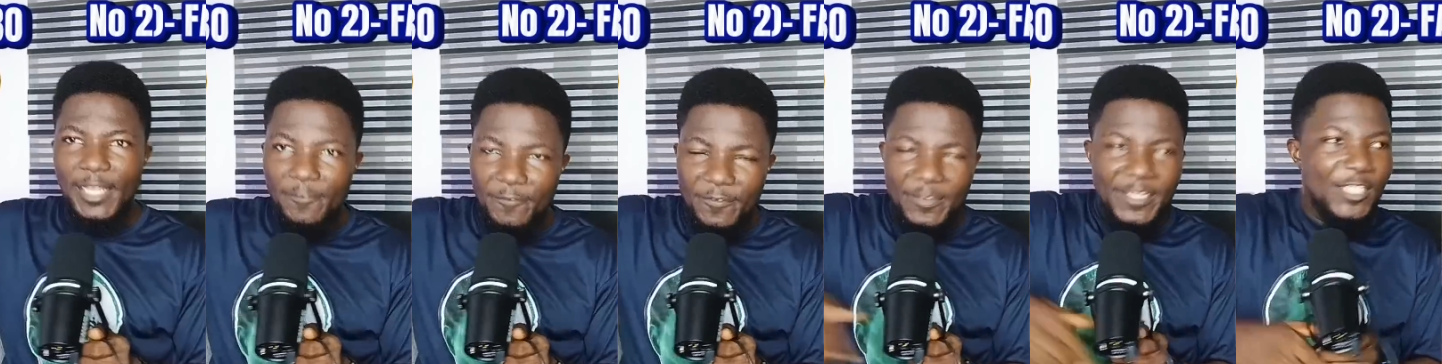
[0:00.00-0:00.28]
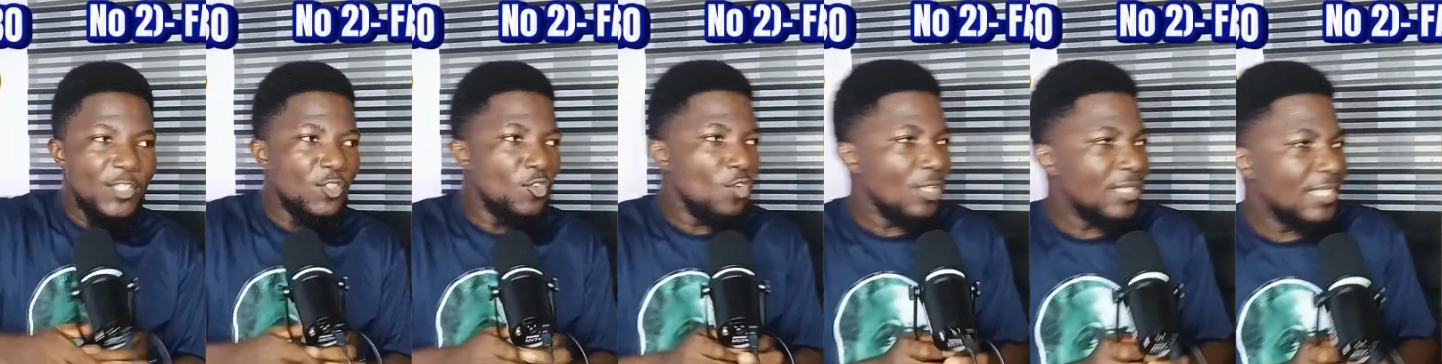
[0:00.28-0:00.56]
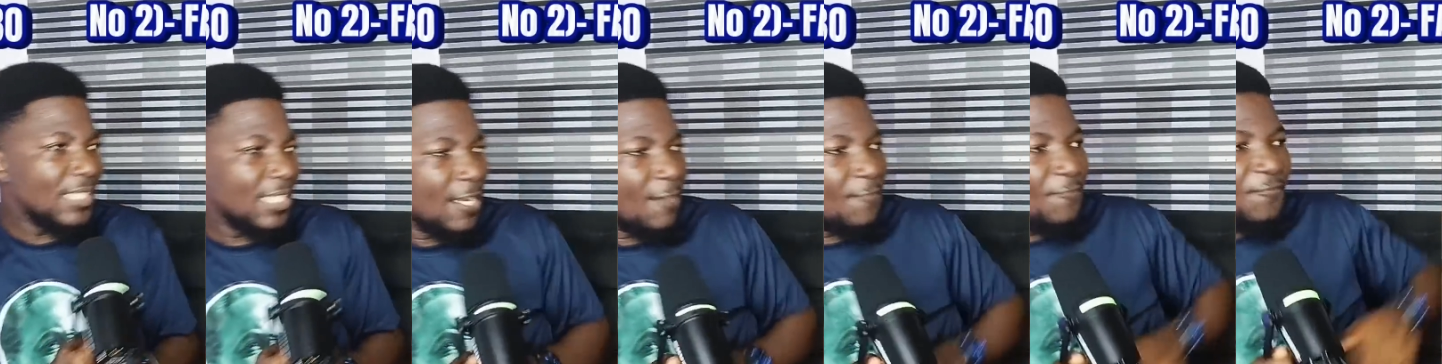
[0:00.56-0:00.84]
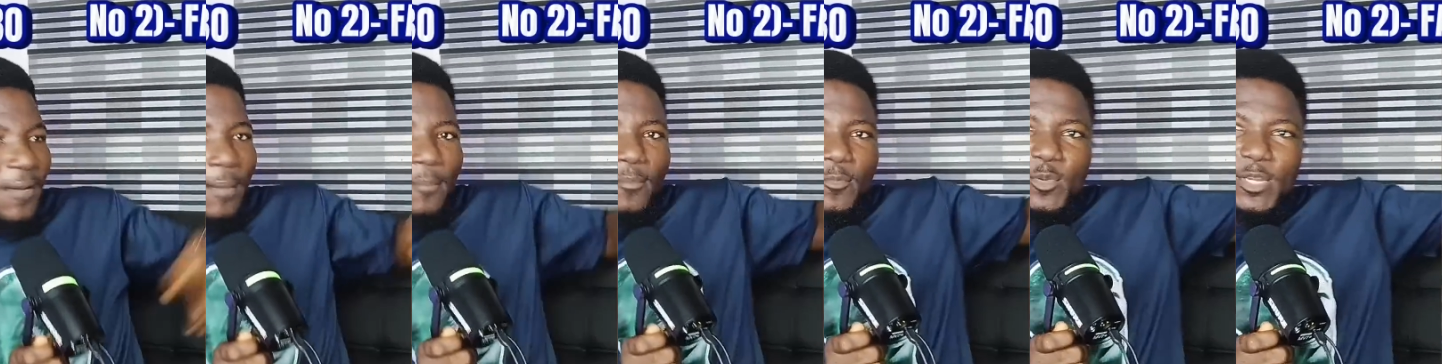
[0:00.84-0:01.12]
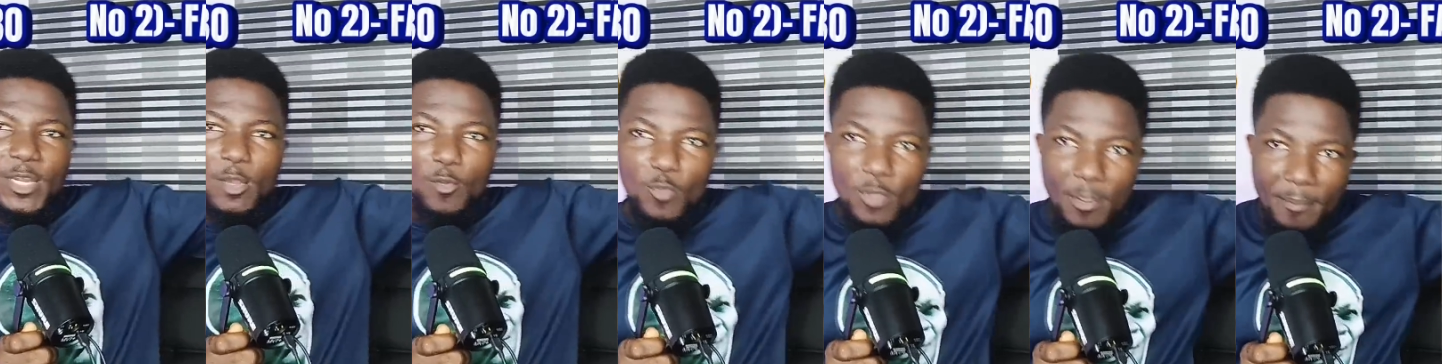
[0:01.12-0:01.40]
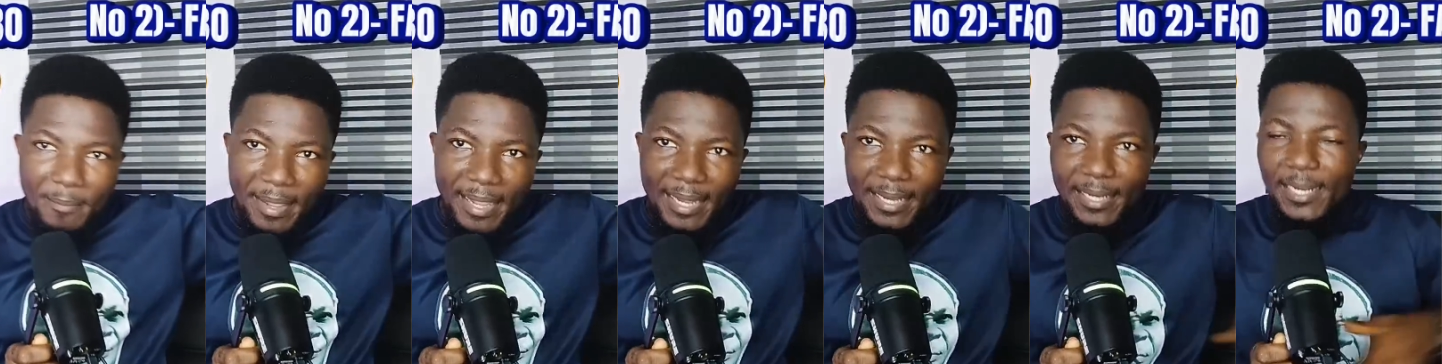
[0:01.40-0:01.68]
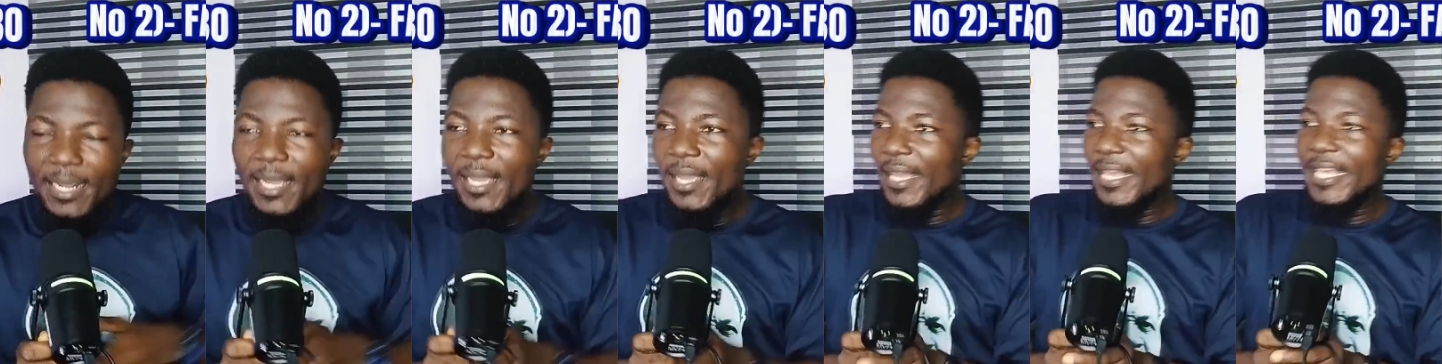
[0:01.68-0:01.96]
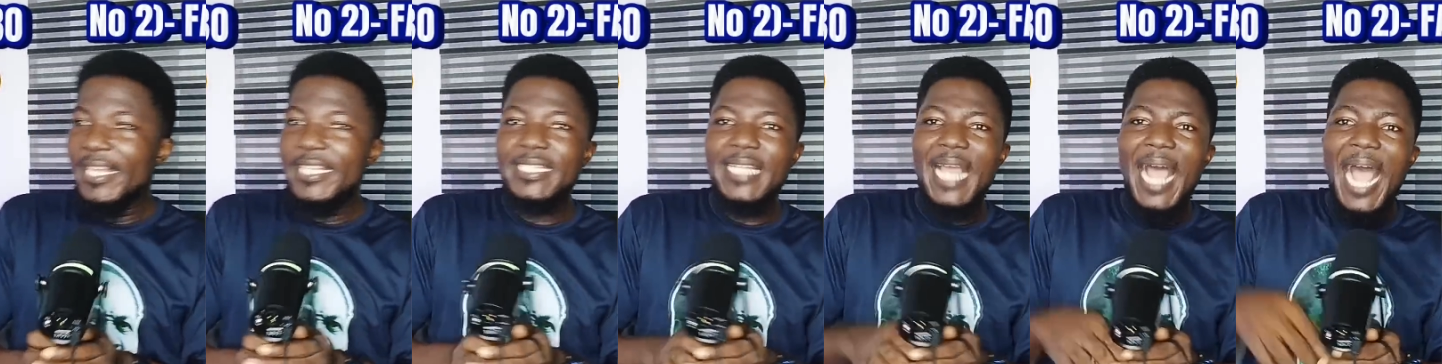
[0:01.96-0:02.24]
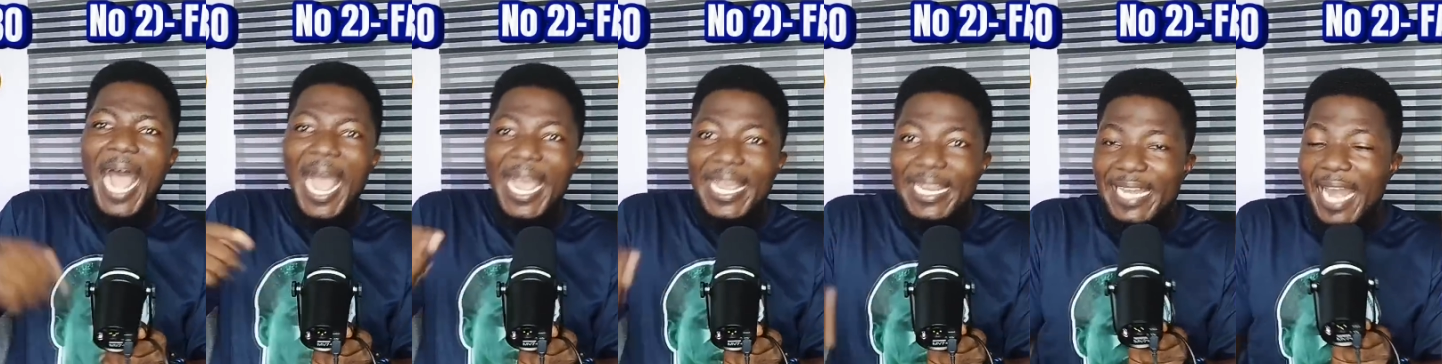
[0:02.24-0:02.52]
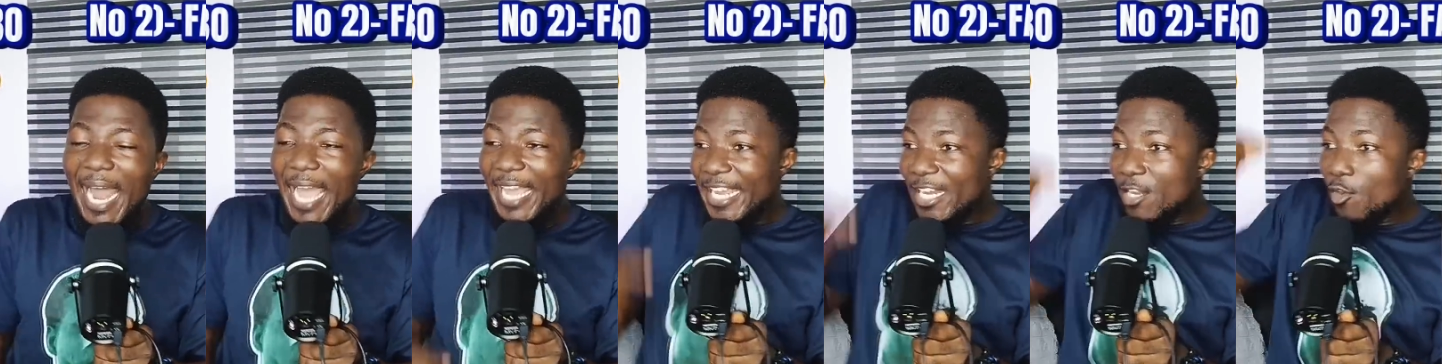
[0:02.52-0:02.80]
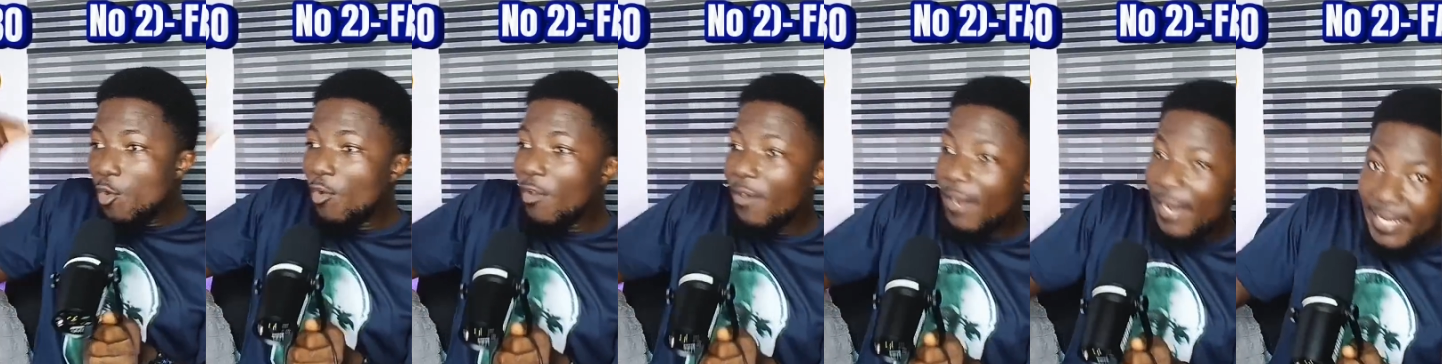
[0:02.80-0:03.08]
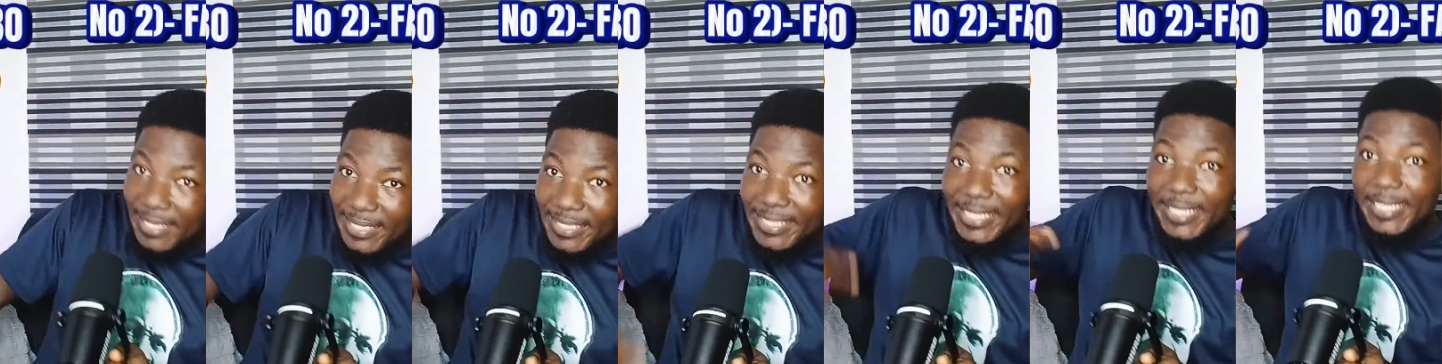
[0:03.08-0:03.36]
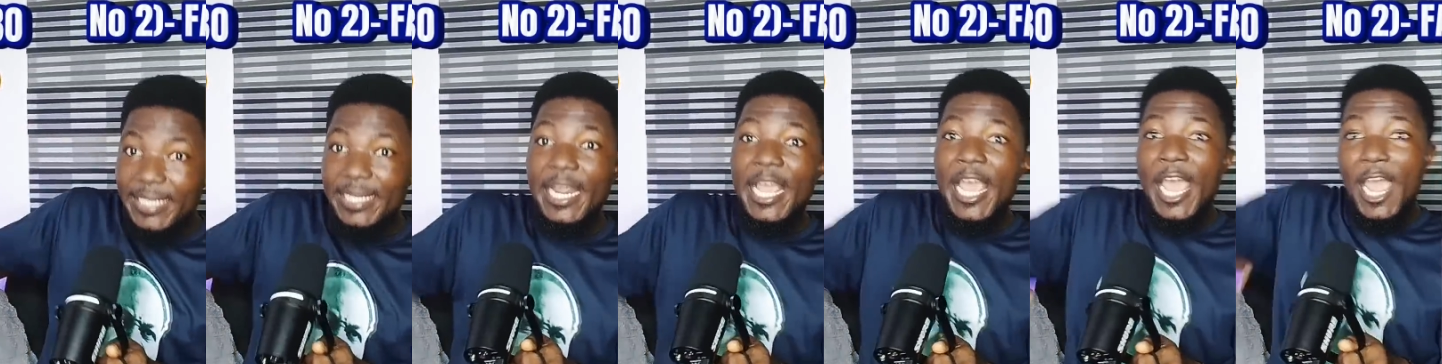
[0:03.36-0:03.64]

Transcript: If he's not in the farm with the women, he is either inaugurating